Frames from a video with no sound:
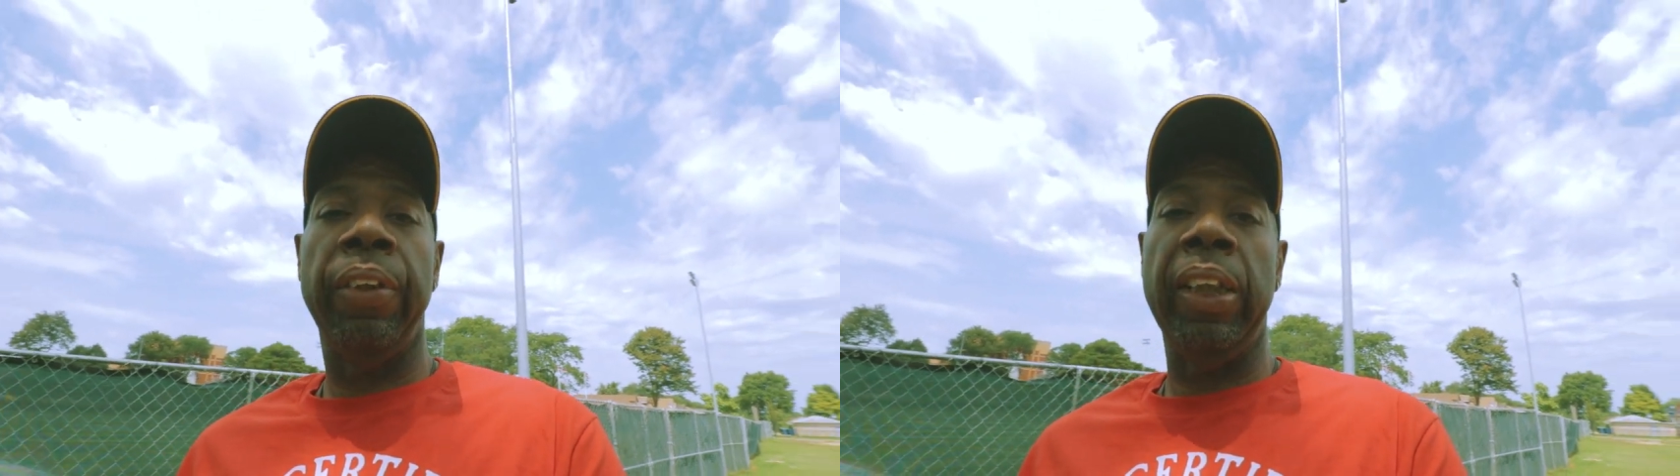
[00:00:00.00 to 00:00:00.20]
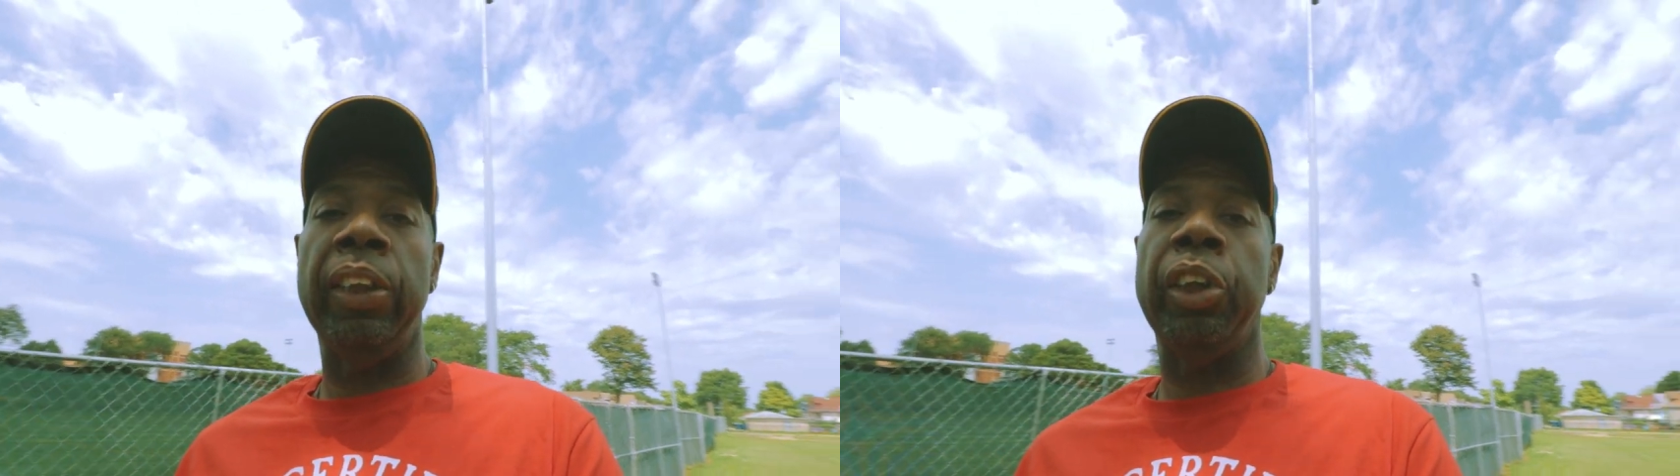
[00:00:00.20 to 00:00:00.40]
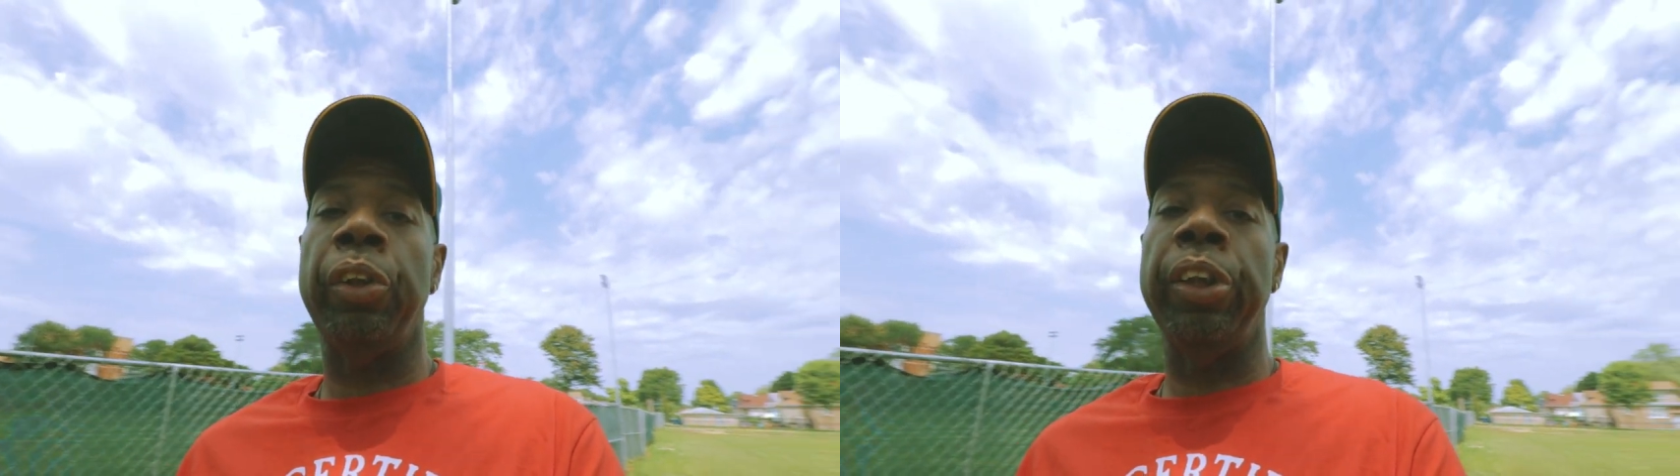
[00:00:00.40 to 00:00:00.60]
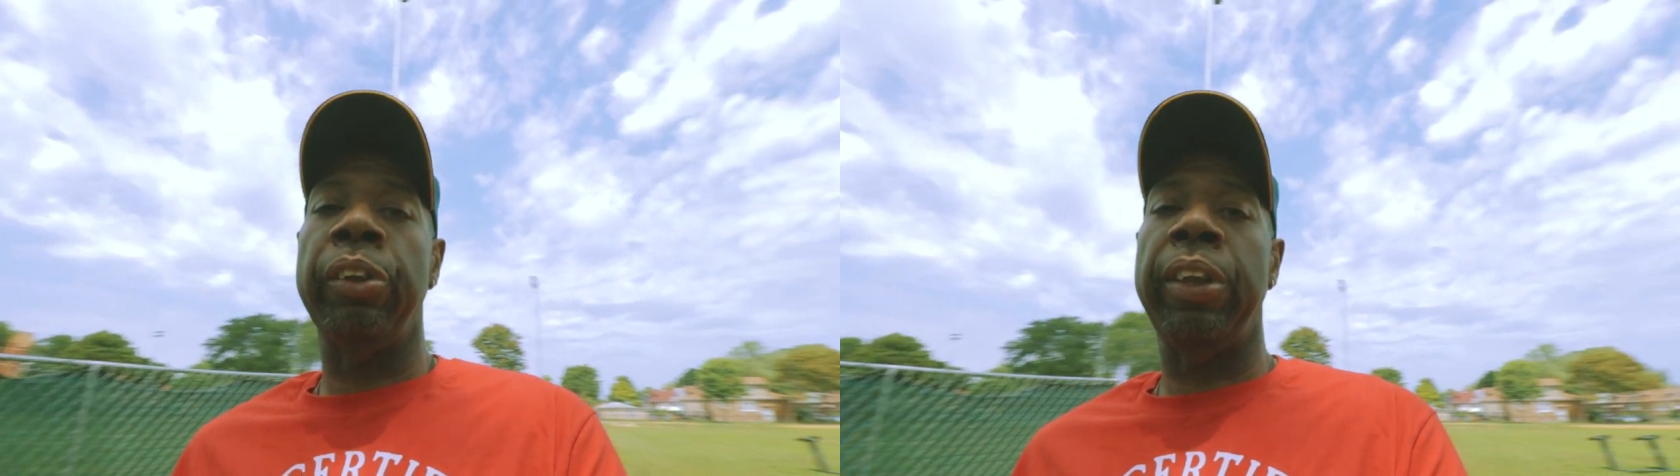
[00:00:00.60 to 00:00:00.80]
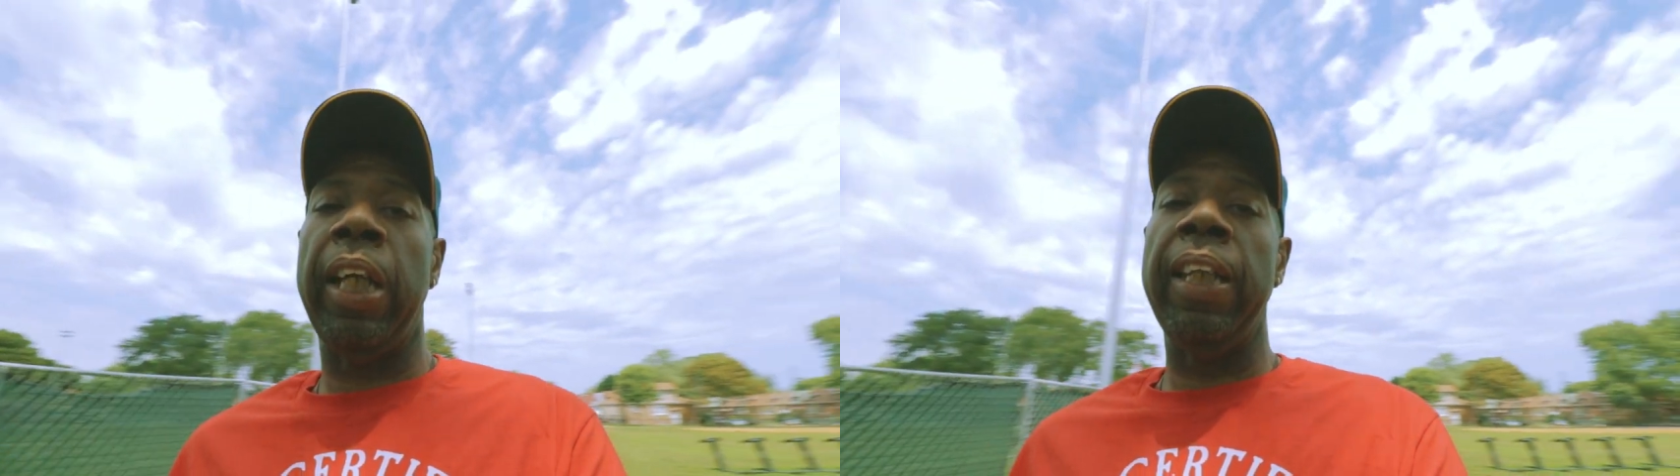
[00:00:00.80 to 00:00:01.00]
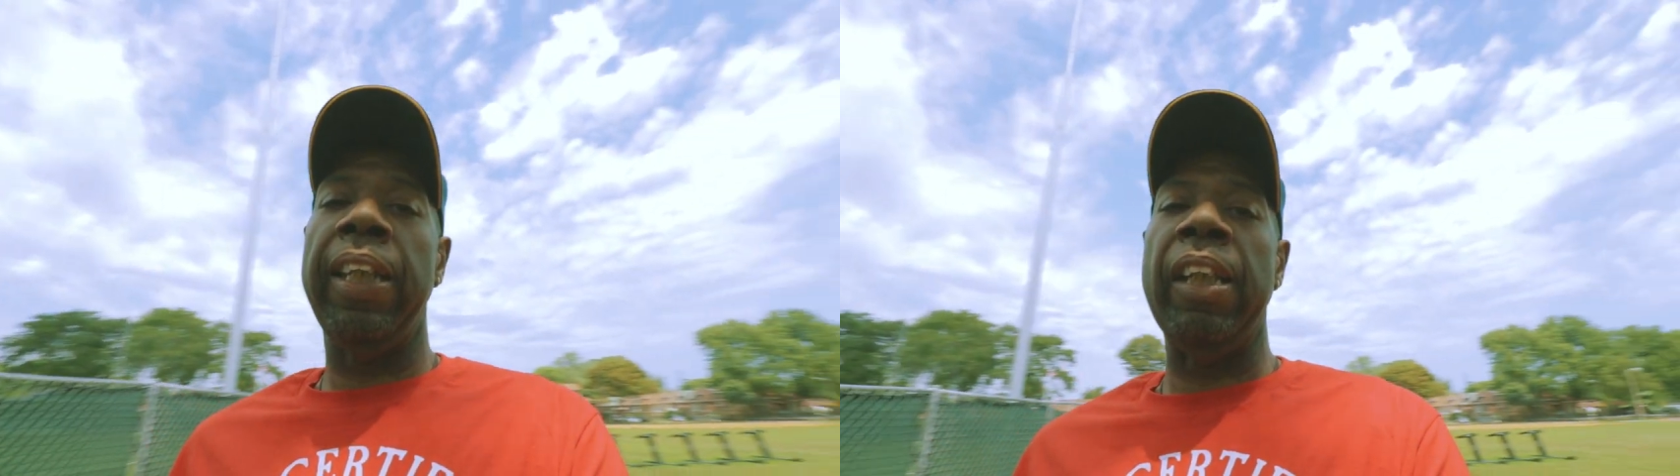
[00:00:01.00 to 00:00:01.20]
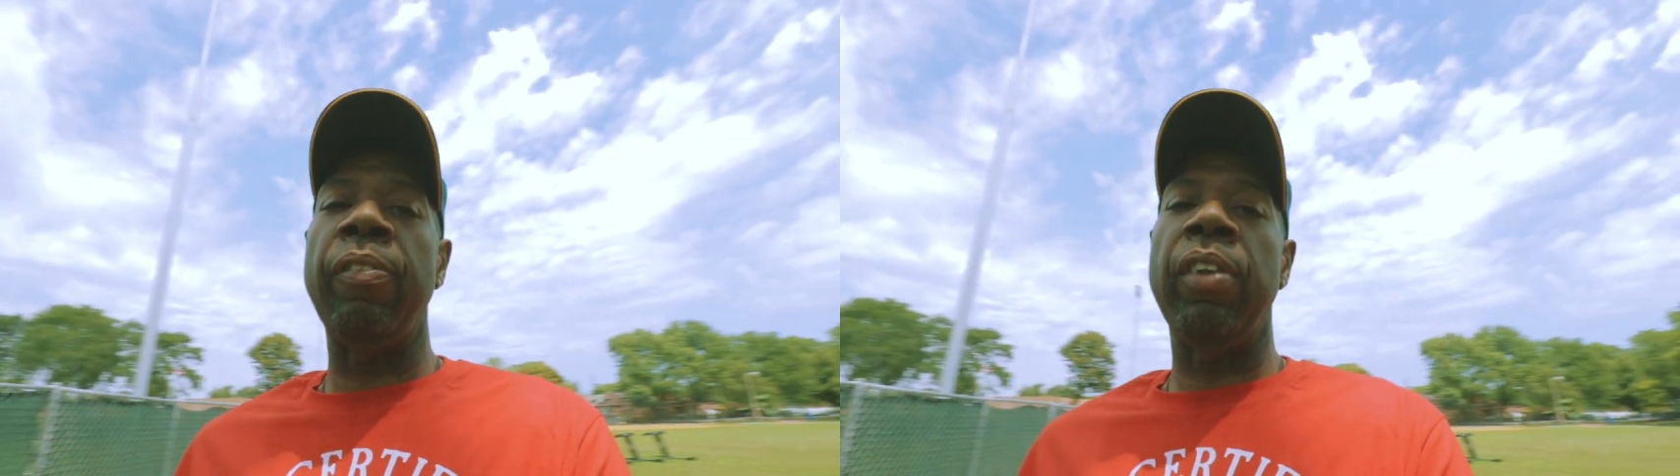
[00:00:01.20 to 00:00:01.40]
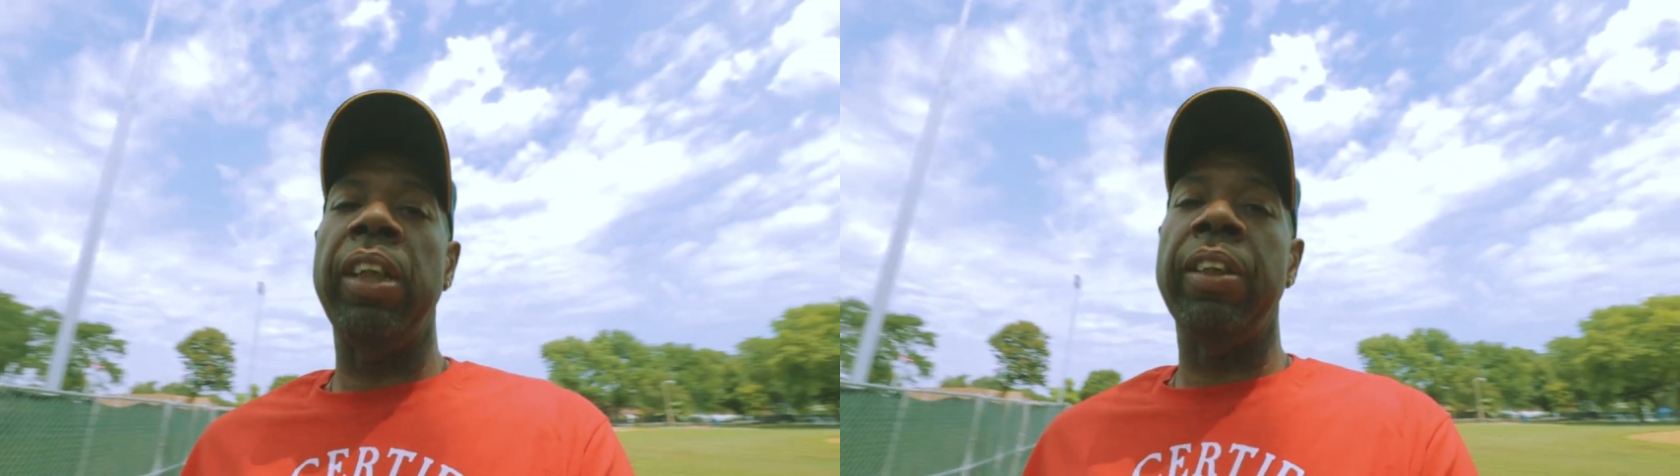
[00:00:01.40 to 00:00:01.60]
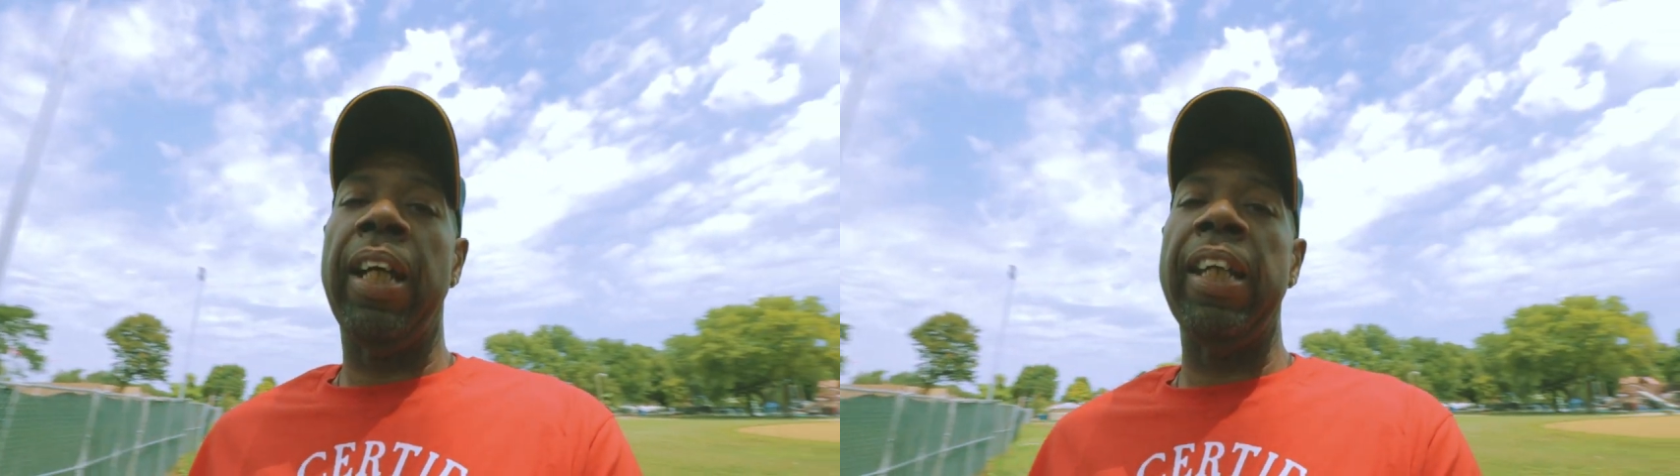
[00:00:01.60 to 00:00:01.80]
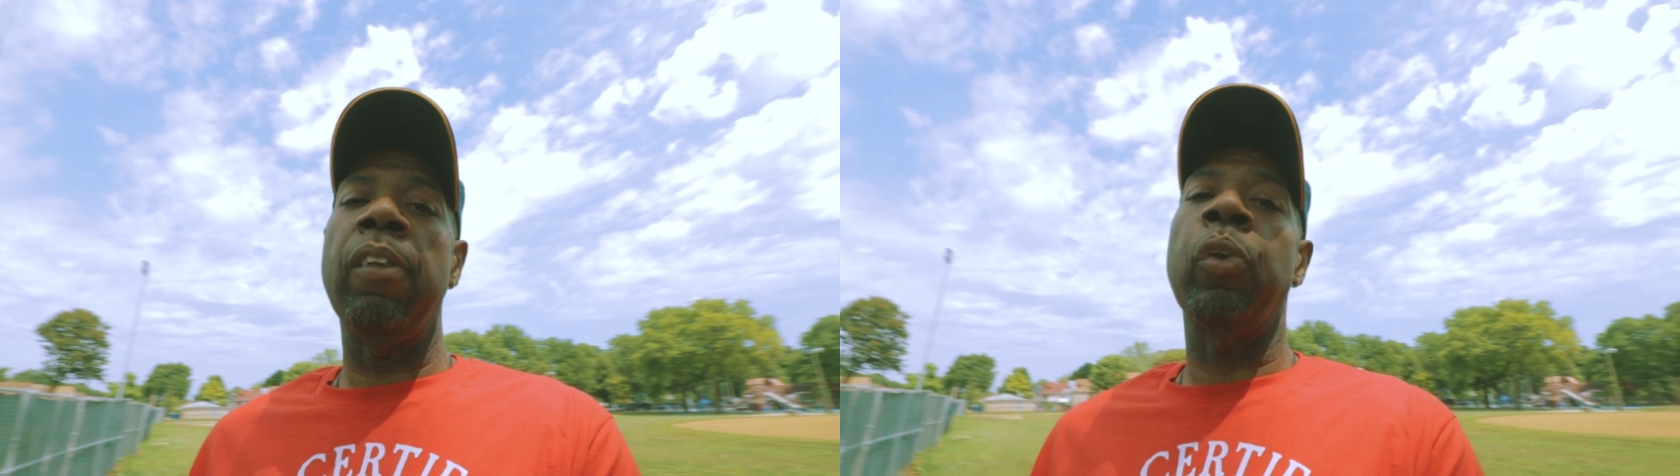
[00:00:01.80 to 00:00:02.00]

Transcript: Enjoy your day, evening, your night,